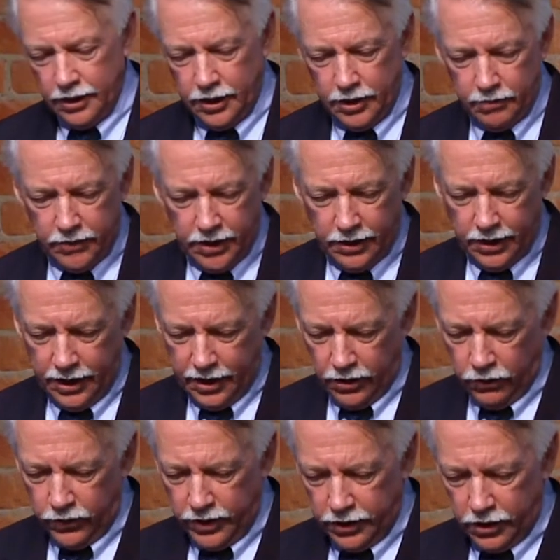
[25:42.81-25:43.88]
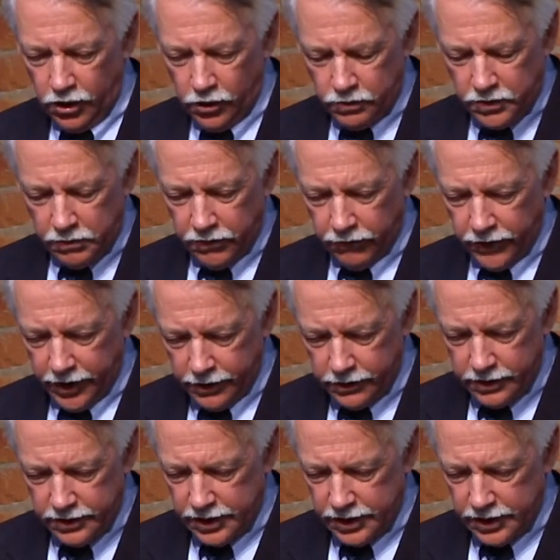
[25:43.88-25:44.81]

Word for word: um, and how we can hope to prevent the